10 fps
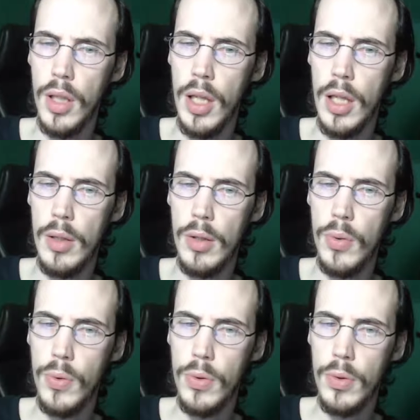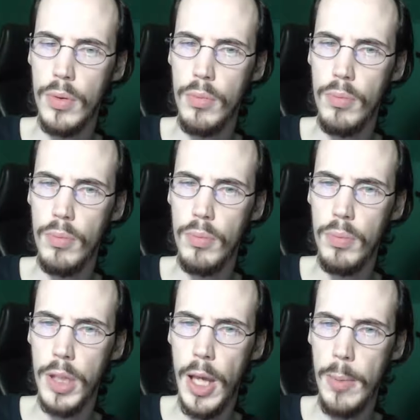he
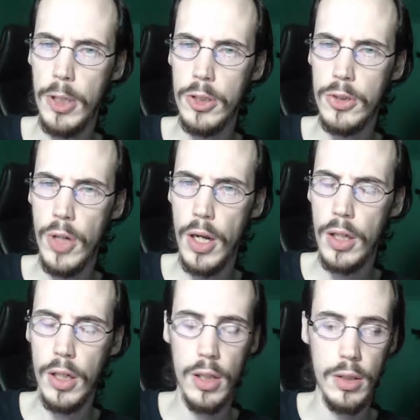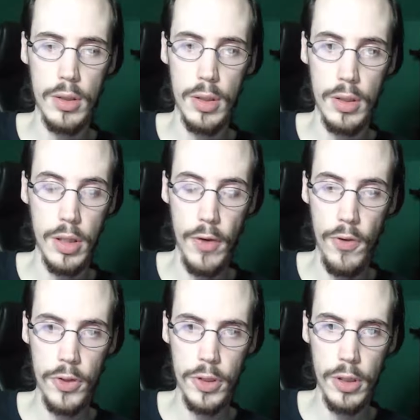became a
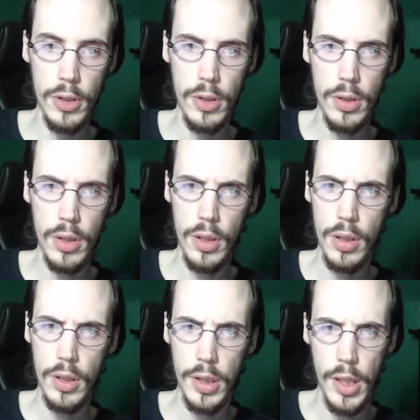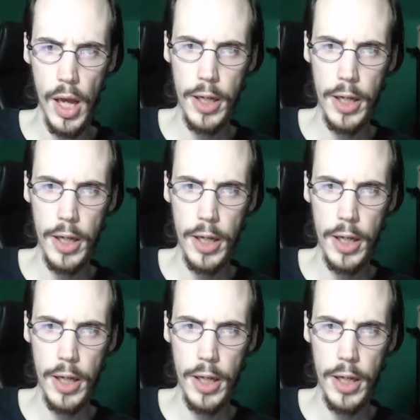diversion. The guy